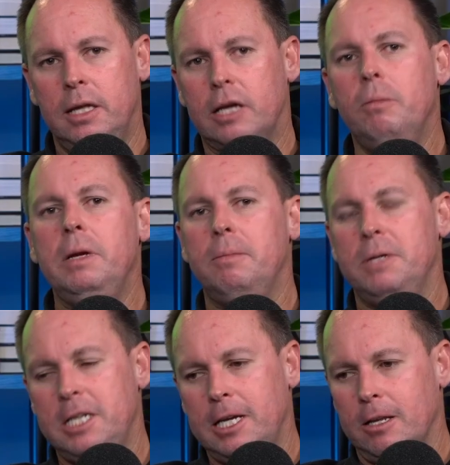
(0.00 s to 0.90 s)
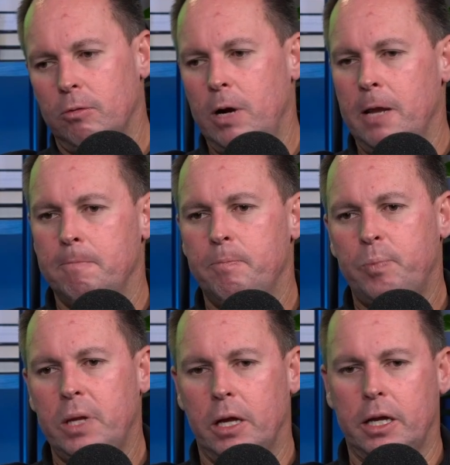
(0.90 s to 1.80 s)
There could be a particular one.
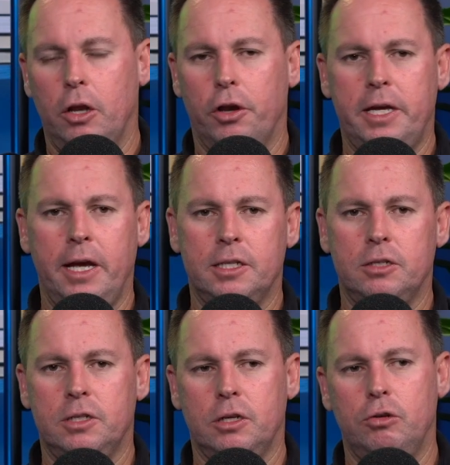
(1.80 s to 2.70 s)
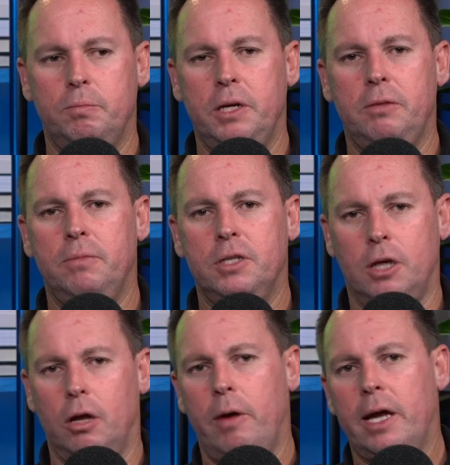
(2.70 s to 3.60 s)
Like a lot of councils, it could be
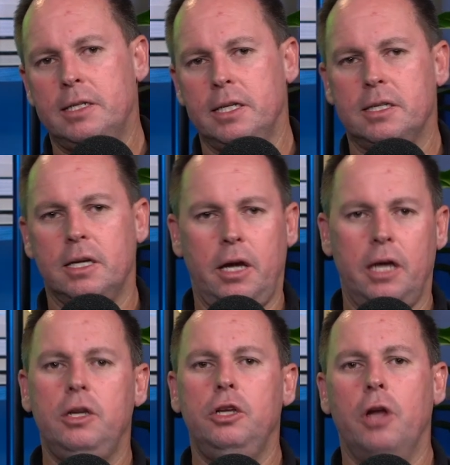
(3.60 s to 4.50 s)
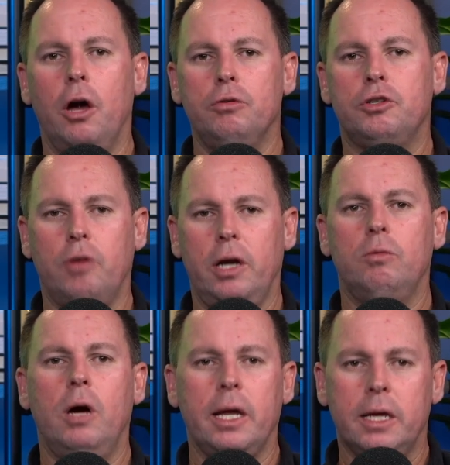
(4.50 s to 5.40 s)
solar access. Okay, you know straight
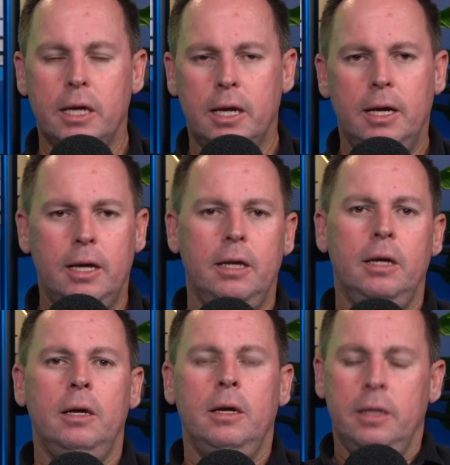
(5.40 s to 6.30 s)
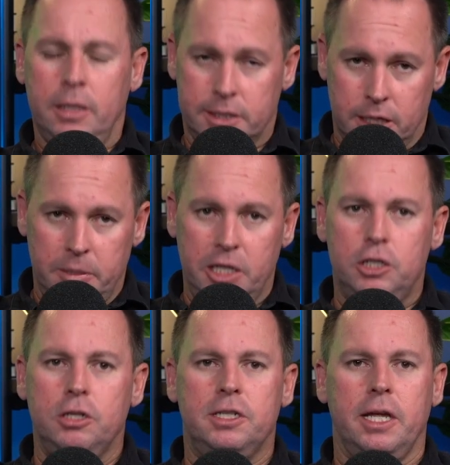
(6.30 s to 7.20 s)
away. there's going to be
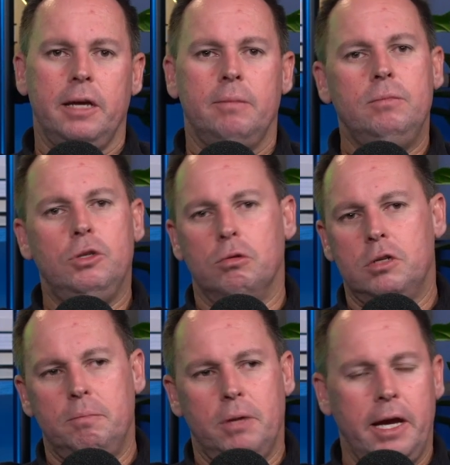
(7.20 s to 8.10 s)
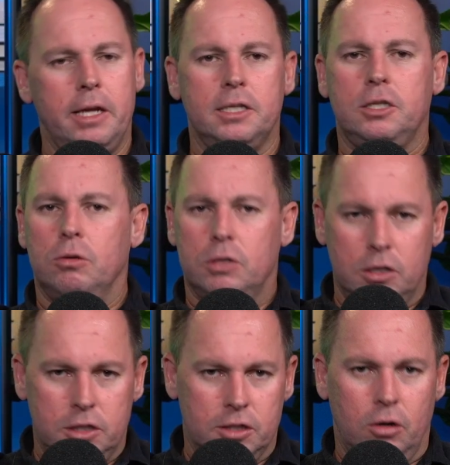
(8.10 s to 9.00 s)
issues there. Talk to planners, talk
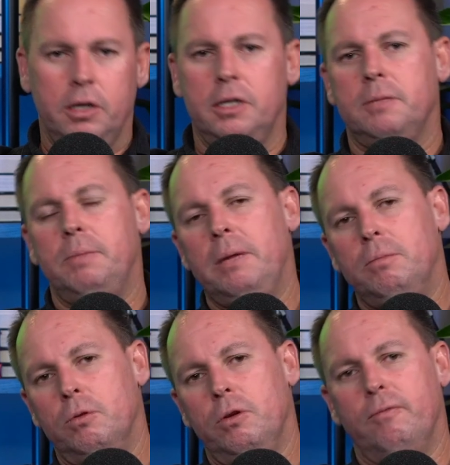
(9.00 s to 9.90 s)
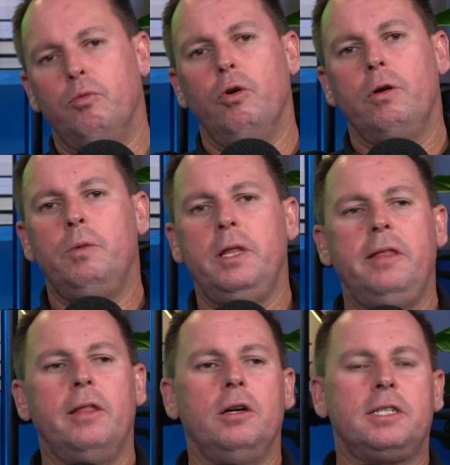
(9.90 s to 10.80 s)
to designers, people who've worked
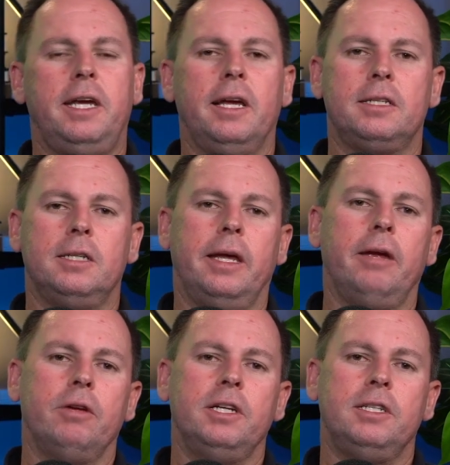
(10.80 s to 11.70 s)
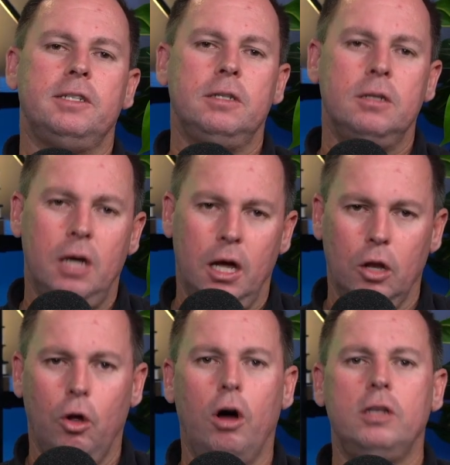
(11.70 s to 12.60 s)
within those council areas a
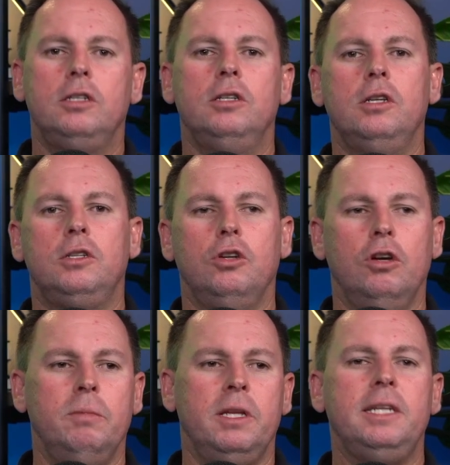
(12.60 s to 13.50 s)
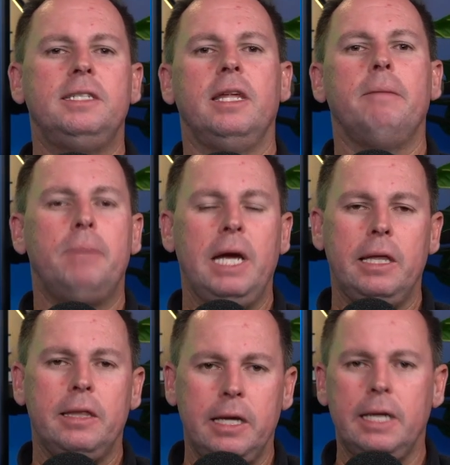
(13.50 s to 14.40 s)
lot to determine, is there
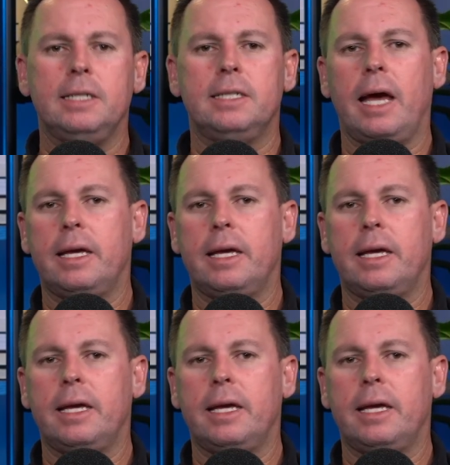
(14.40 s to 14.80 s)
pet things